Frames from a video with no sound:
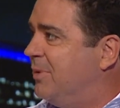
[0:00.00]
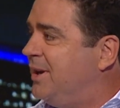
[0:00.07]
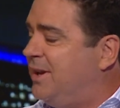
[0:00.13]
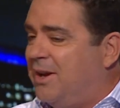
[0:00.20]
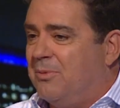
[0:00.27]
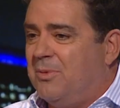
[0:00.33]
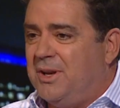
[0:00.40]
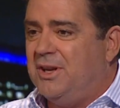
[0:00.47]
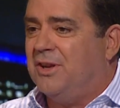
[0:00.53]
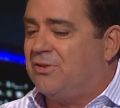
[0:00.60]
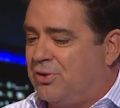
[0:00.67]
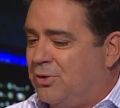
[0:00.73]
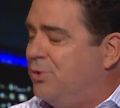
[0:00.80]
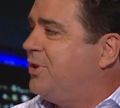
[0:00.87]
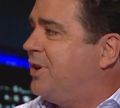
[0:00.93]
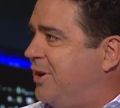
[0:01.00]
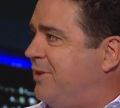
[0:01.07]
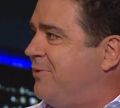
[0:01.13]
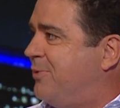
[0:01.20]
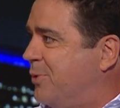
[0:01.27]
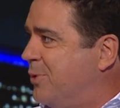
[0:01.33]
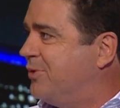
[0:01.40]
When your two
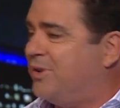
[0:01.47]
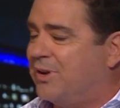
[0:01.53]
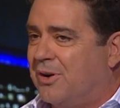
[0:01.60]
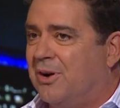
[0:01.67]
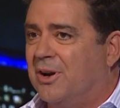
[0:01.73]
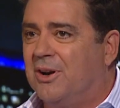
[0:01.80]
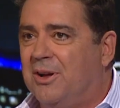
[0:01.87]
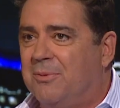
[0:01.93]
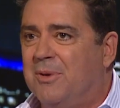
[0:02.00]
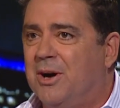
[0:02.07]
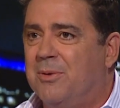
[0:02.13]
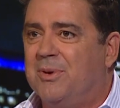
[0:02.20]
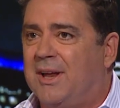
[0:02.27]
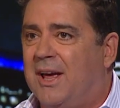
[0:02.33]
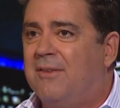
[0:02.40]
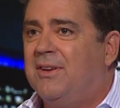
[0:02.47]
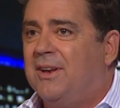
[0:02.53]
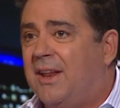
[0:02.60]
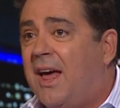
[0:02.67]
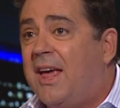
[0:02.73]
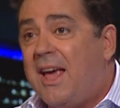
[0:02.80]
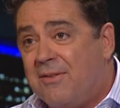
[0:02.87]
key forwards are gone like Melbourne have,
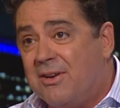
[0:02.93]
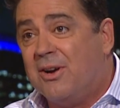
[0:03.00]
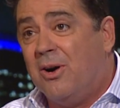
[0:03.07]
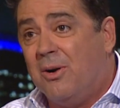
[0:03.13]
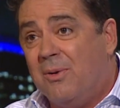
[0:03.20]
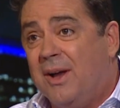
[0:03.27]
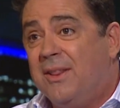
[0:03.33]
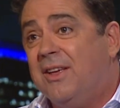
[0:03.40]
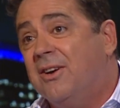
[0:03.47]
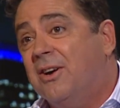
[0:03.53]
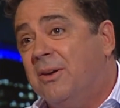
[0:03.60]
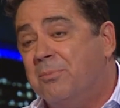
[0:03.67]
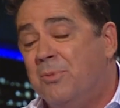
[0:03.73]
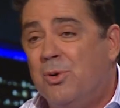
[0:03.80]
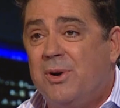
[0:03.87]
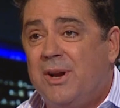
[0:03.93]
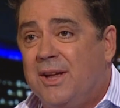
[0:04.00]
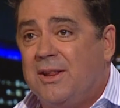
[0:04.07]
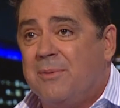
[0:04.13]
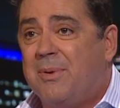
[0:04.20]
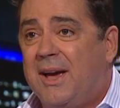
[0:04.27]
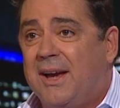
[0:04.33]
and they haven't got one, they've got more
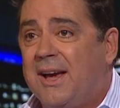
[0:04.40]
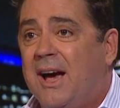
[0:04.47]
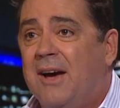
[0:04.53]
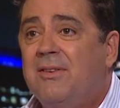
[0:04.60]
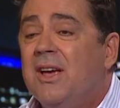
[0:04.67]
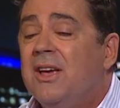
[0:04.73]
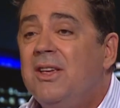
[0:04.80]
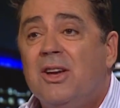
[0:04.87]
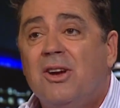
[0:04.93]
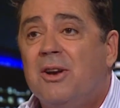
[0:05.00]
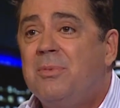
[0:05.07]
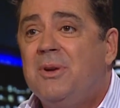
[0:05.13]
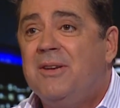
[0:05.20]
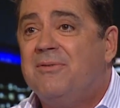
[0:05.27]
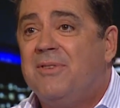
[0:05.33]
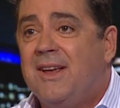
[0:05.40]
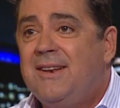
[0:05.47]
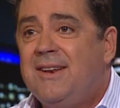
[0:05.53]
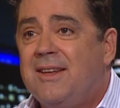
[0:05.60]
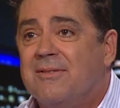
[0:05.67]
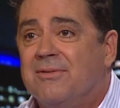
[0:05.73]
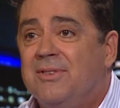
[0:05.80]
down the back half, you've got to be
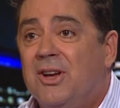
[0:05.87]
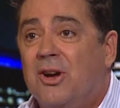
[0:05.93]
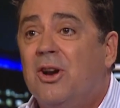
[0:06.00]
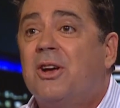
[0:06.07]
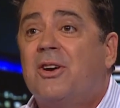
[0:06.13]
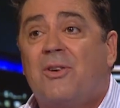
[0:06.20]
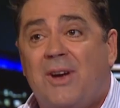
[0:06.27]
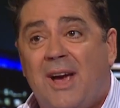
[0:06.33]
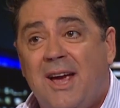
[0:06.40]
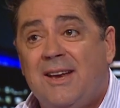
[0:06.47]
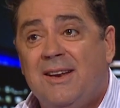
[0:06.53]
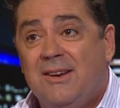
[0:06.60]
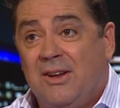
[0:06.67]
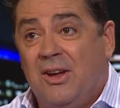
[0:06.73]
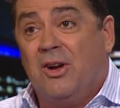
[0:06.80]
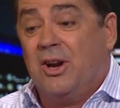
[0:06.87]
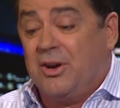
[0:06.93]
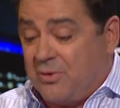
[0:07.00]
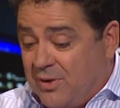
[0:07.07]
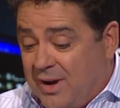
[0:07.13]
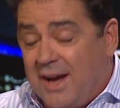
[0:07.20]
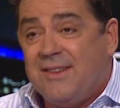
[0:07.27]
inventive. You've got to
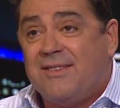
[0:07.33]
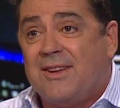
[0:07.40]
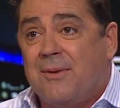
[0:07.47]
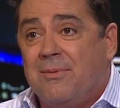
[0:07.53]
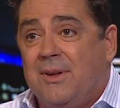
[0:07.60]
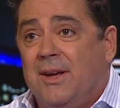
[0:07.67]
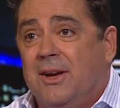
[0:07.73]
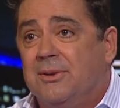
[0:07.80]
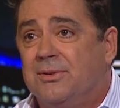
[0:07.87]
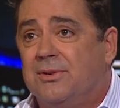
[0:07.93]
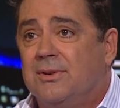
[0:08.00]
create something else.